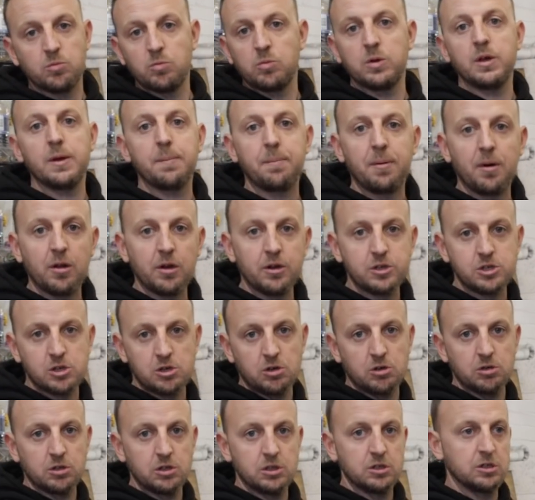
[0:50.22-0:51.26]
we
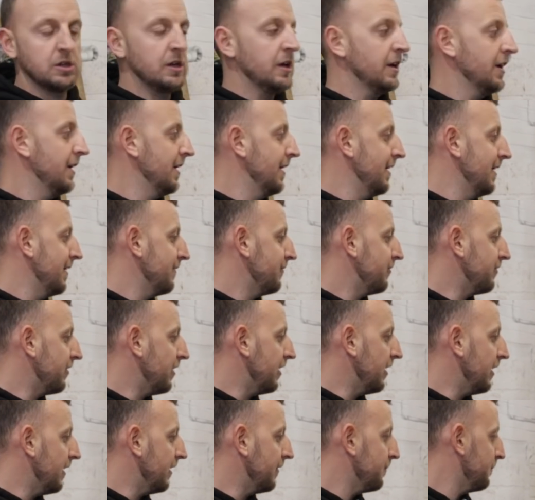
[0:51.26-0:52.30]
apologise
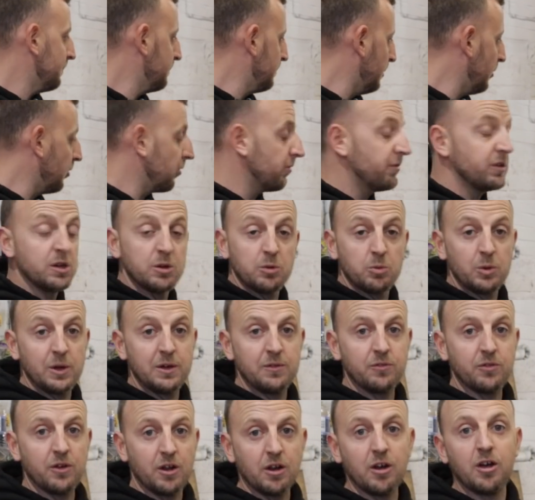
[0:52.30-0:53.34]
for boring you
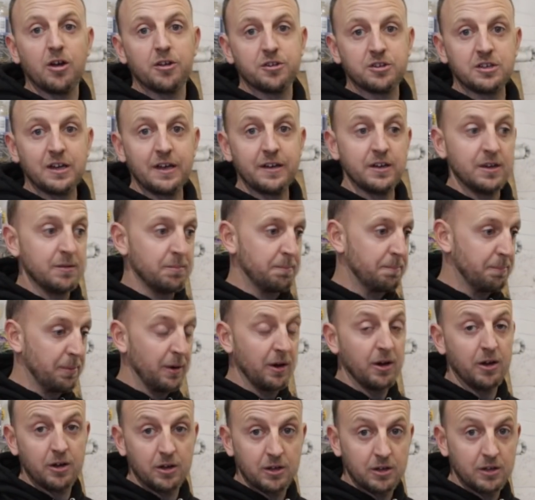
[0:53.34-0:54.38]
with a lot of sanding,
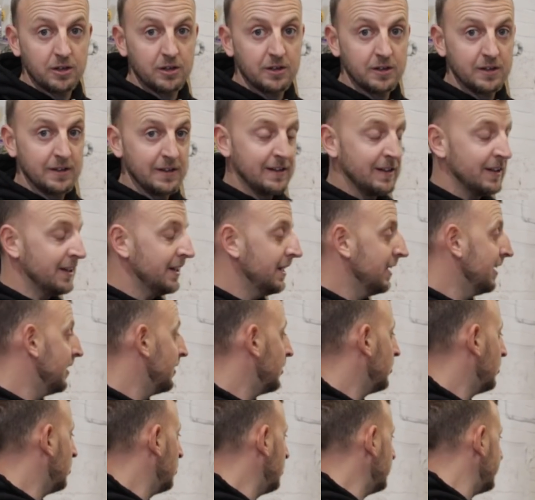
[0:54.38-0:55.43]
but
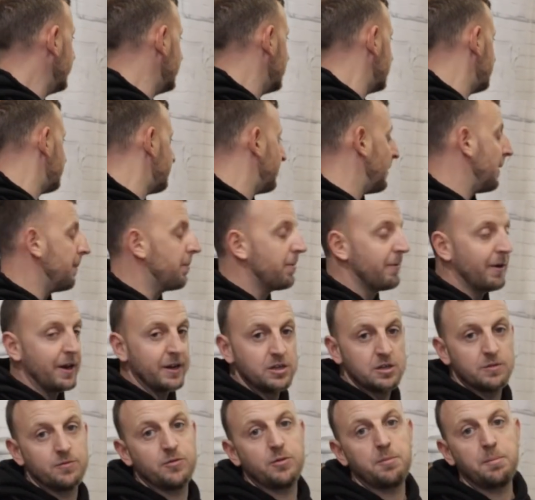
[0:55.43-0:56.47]
all this
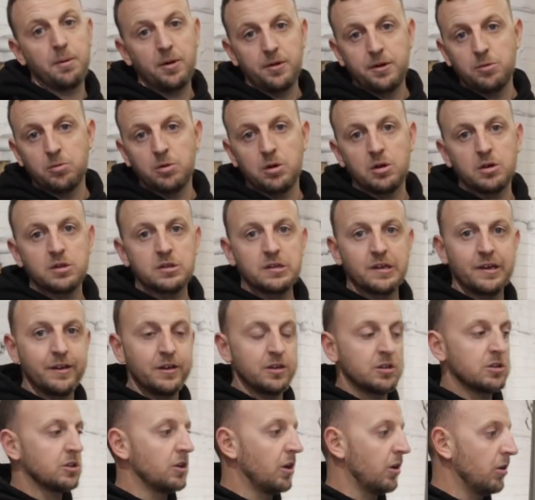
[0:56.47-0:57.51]
preparation for bodywork
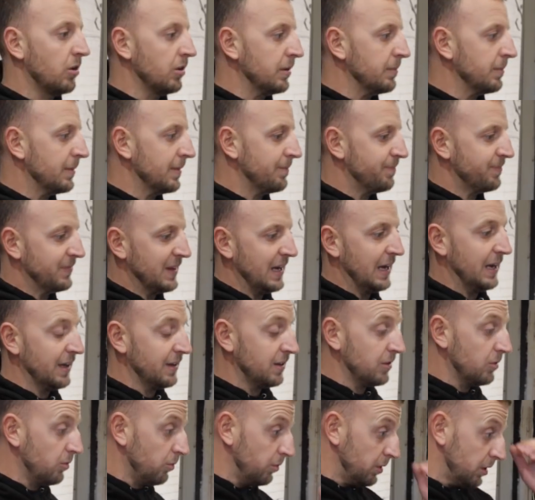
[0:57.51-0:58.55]
takes time,
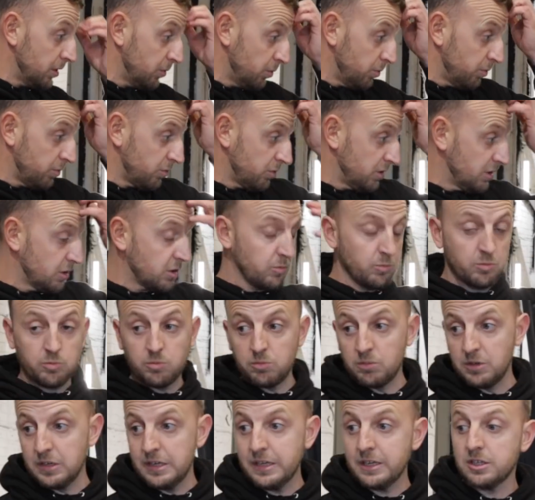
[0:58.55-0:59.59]
and we
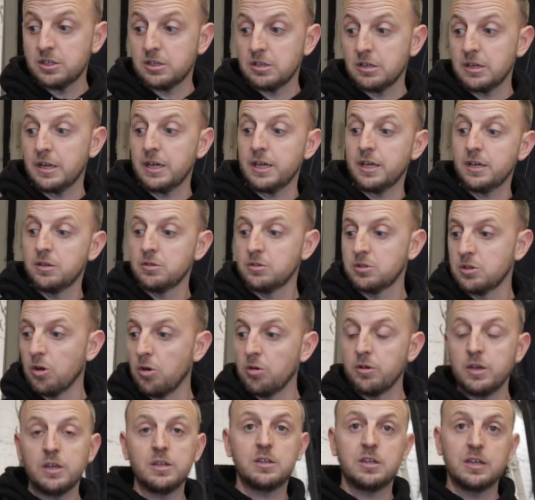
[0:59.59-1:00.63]
literally
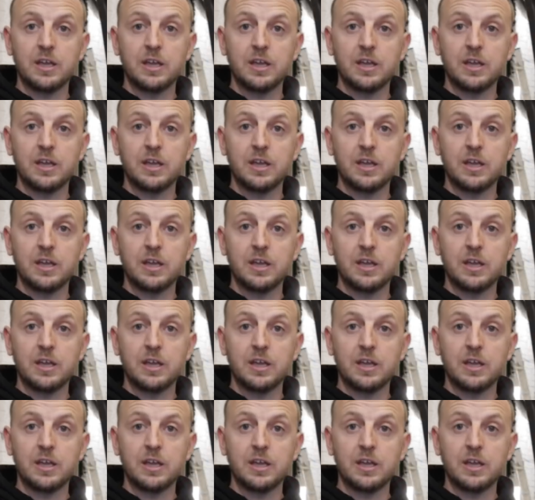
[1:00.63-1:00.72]
dying